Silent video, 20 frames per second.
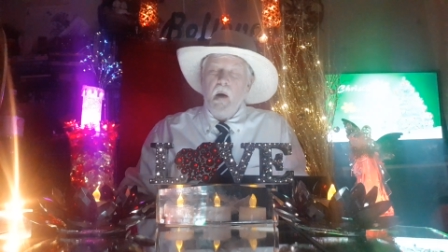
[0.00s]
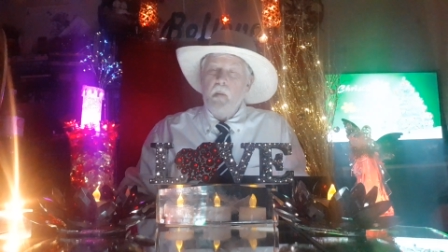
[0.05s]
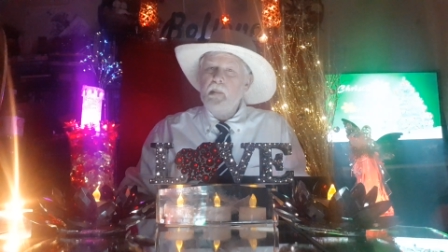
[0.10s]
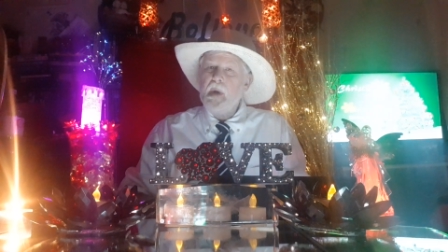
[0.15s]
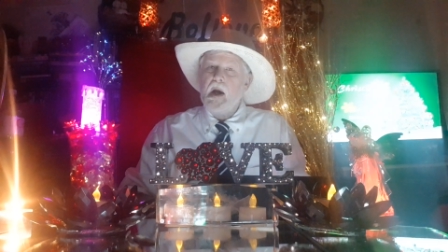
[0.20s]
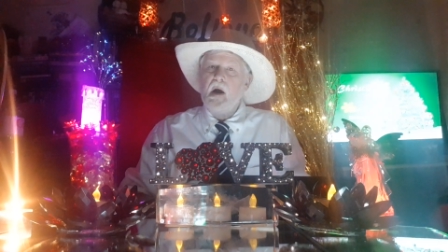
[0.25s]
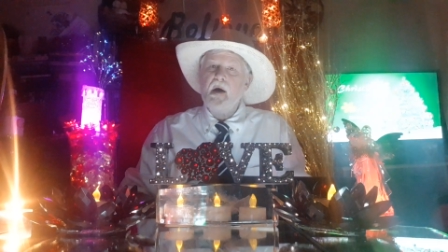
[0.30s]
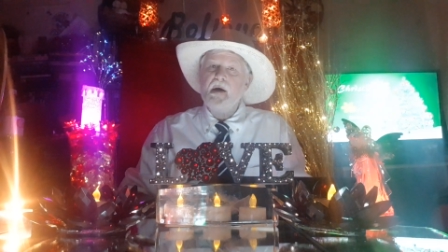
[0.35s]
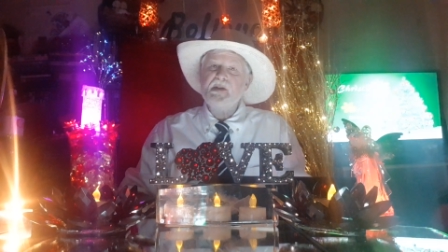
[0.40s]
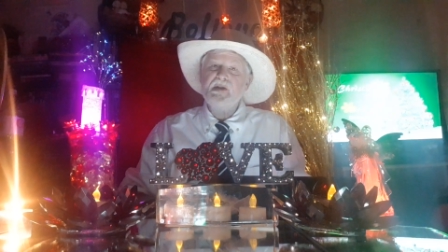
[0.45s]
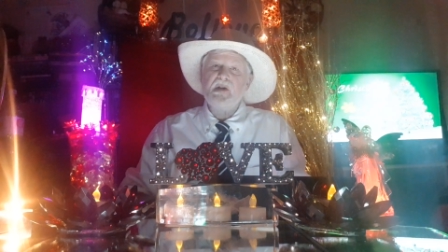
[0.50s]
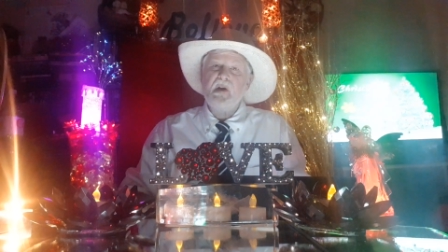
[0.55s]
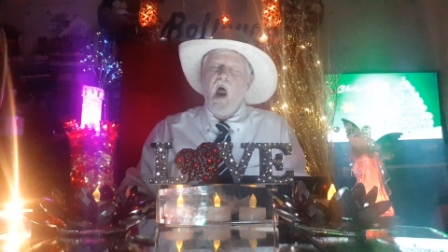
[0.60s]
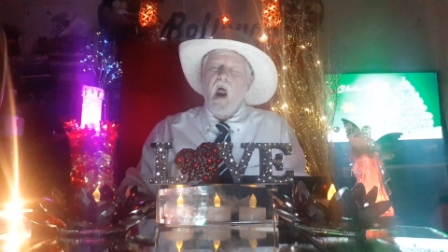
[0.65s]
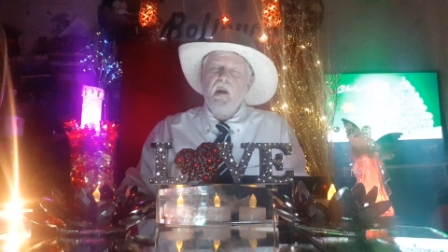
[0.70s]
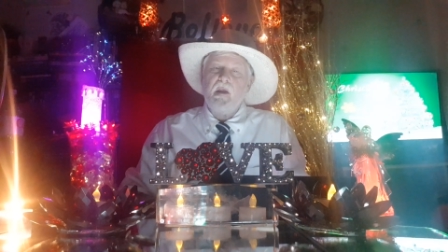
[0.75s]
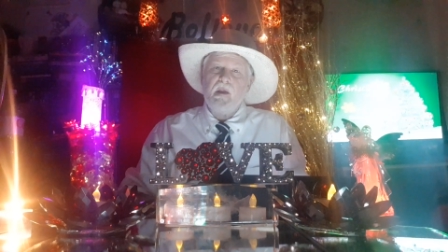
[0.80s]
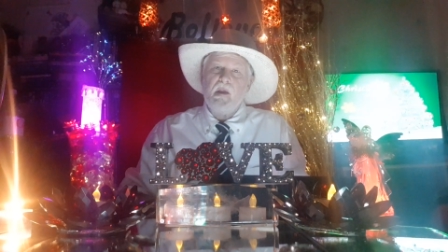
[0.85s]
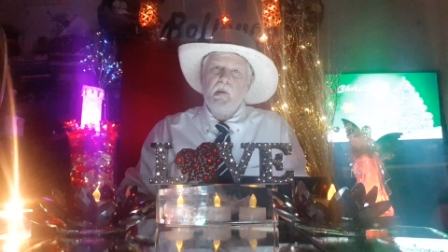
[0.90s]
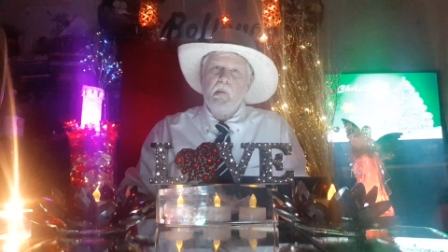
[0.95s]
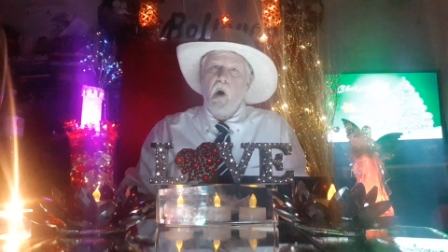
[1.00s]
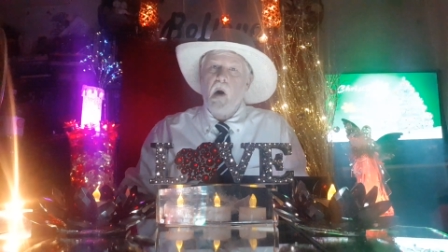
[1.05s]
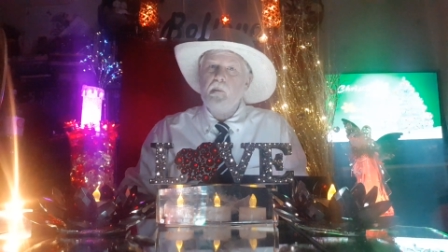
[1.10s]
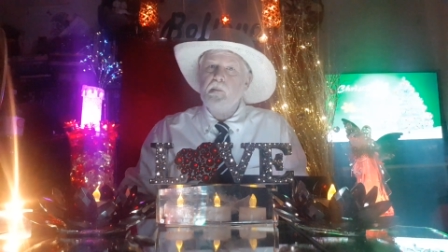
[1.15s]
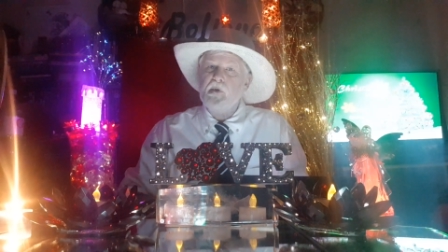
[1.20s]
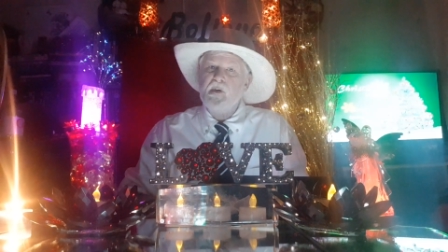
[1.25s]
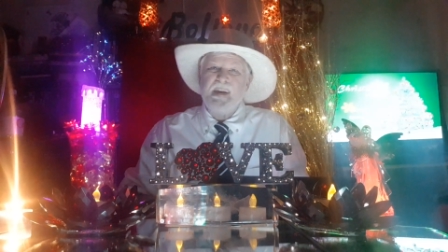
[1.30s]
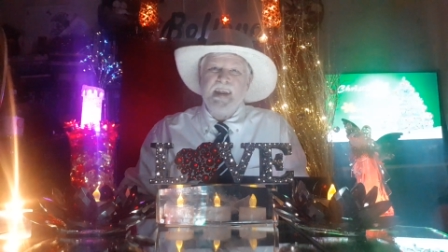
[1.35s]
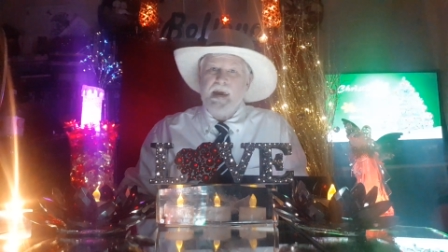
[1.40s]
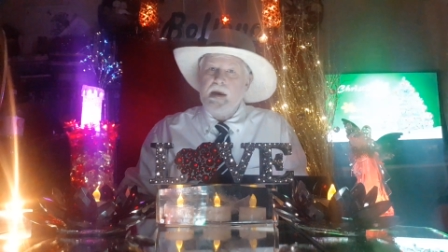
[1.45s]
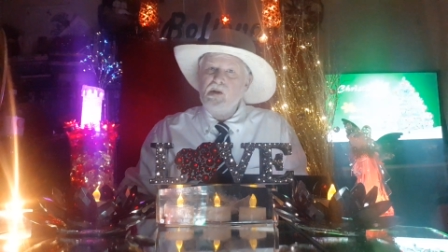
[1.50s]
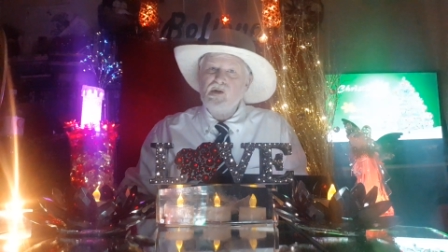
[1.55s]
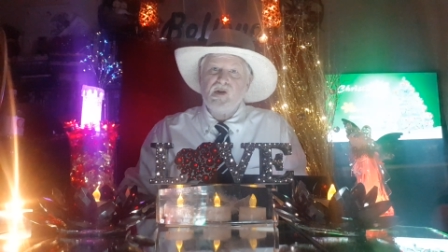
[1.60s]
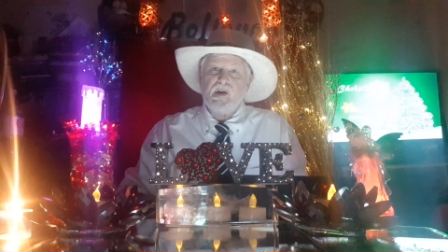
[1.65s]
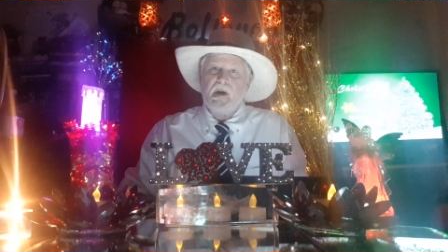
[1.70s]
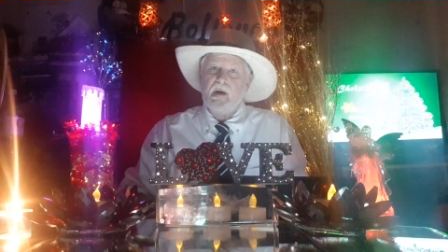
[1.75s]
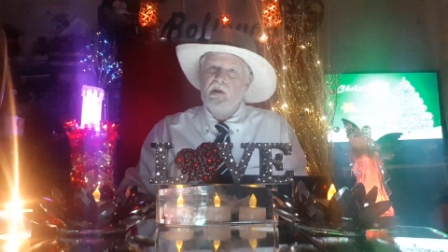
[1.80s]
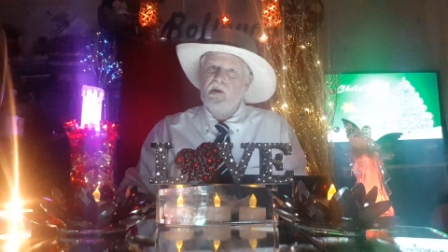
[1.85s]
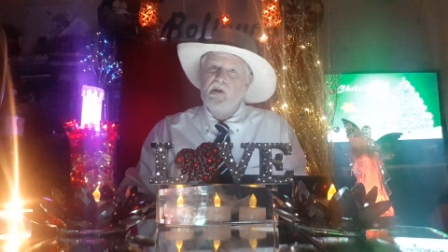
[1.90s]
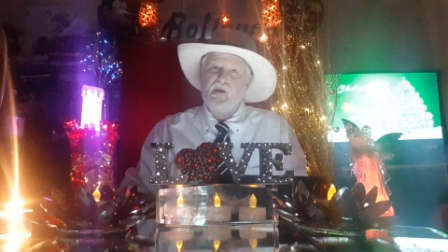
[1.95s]
because none of them are
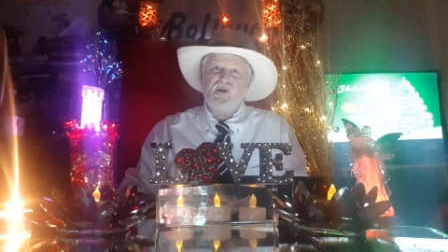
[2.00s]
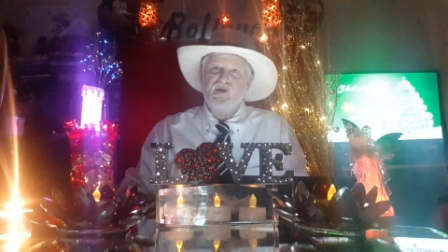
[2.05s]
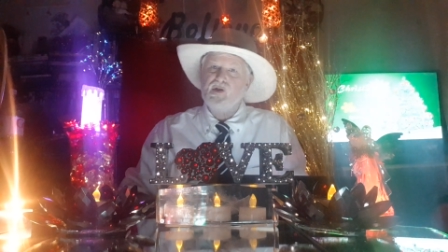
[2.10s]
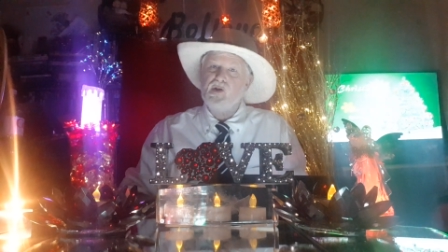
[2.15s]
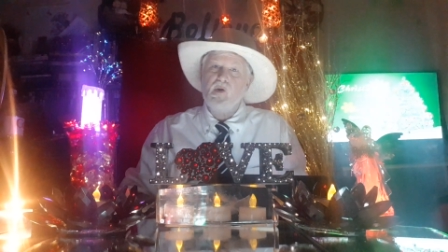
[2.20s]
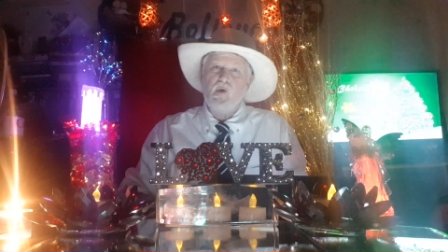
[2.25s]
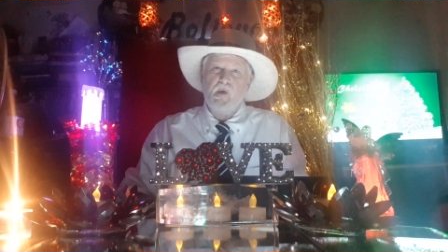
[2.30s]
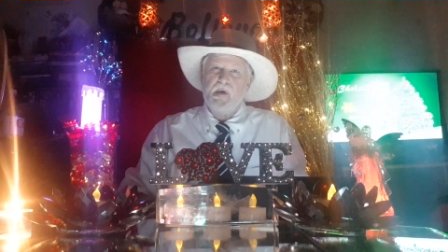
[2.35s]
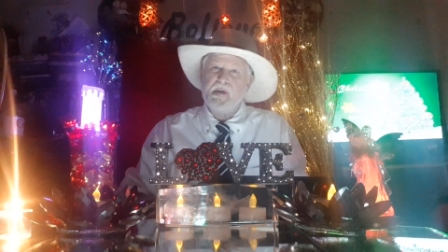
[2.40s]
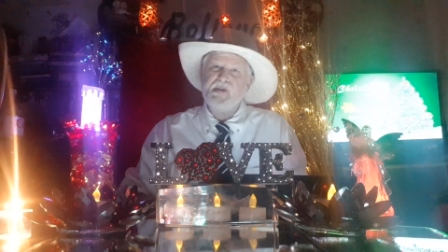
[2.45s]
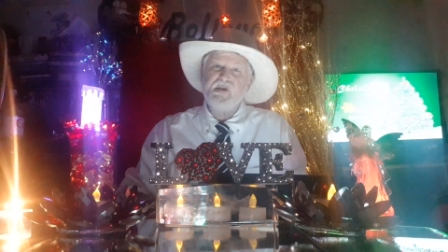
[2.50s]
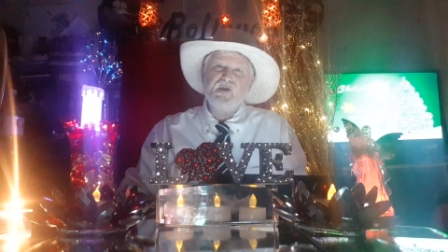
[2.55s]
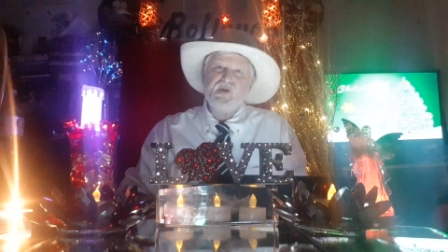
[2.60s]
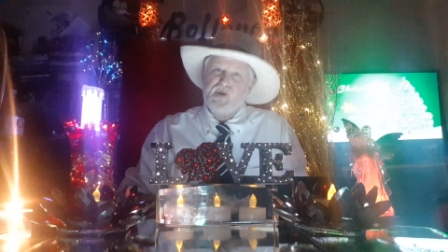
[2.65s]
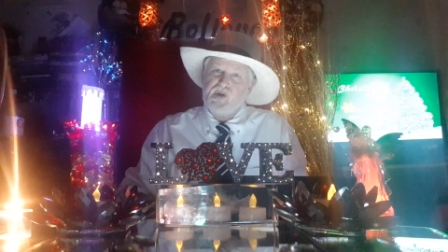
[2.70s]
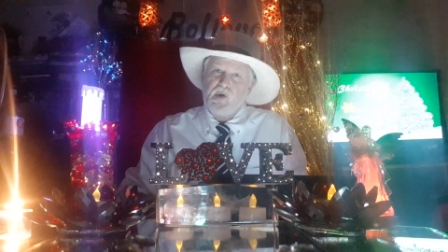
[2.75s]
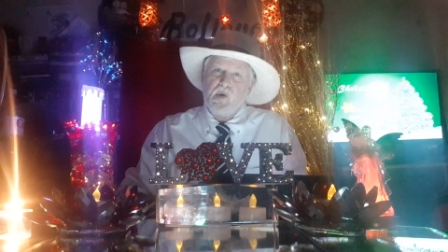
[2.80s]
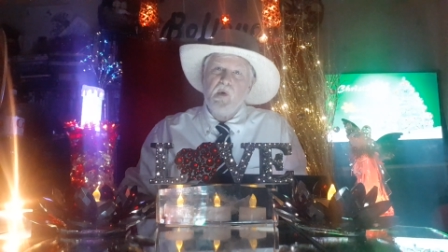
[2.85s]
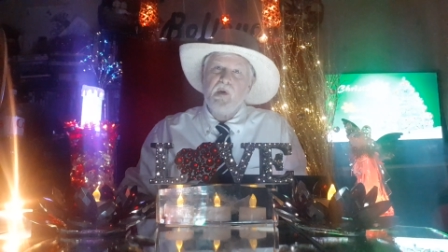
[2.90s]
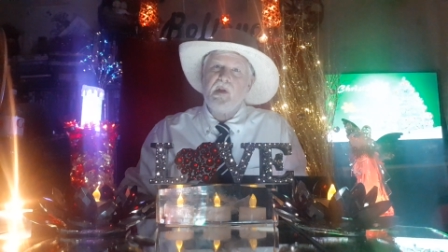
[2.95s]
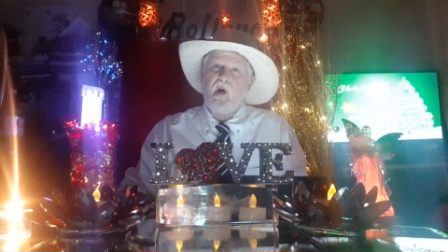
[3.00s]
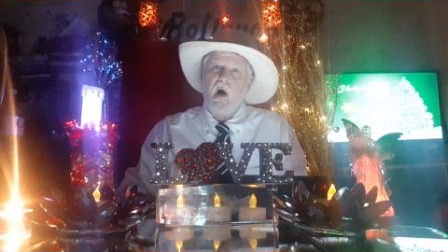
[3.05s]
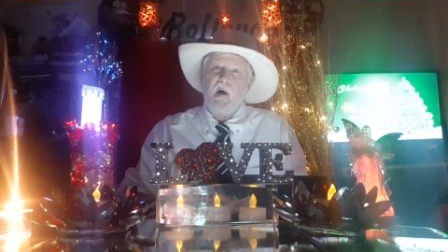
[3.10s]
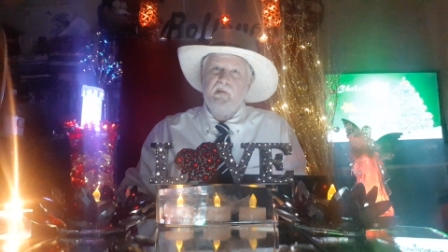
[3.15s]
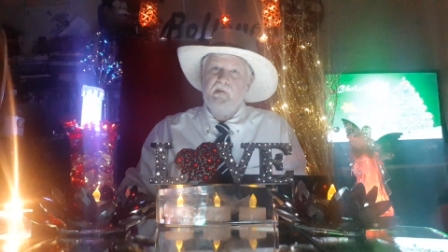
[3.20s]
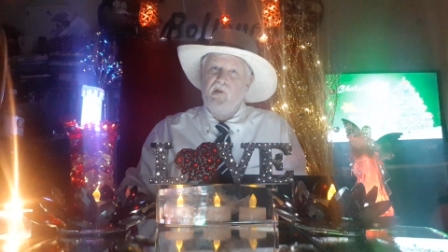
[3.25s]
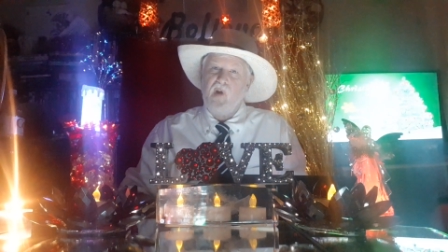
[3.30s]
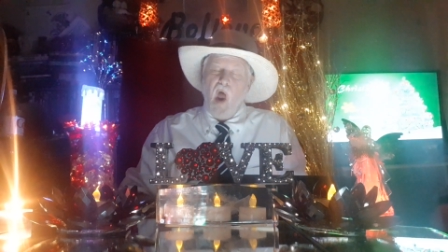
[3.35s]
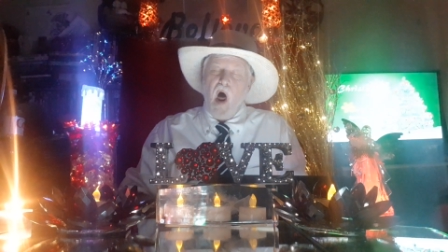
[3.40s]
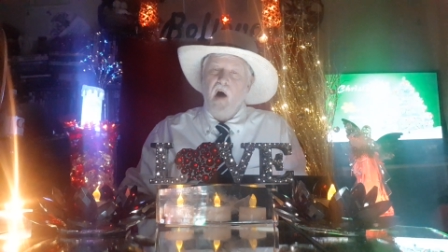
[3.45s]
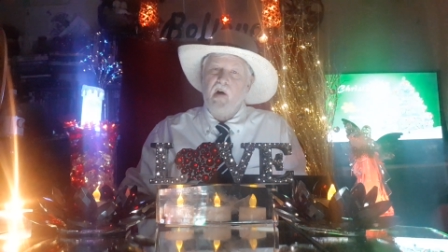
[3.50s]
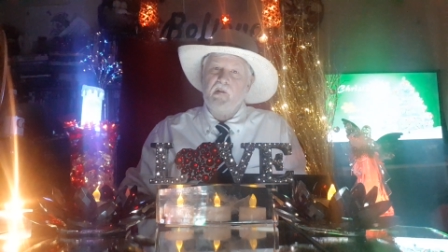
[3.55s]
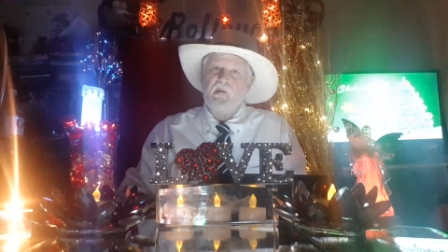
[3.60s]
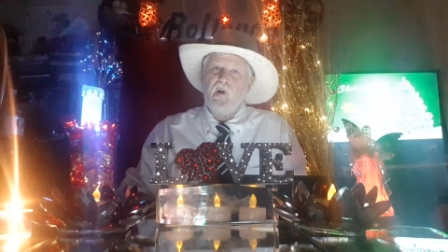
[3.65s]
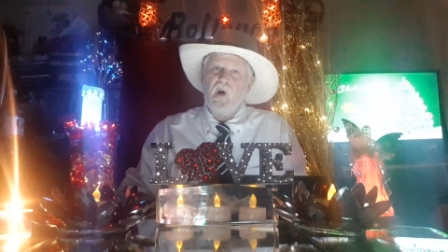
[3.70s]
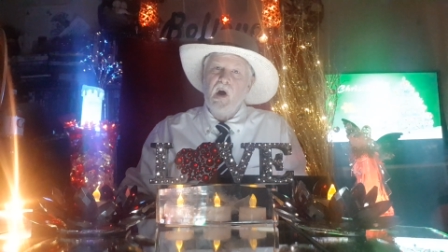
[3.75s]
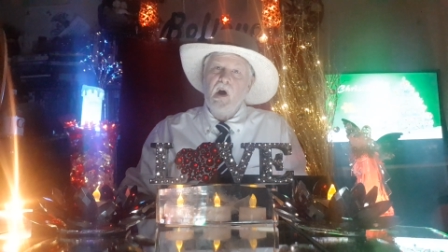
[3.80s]
teaching the truest truth of love.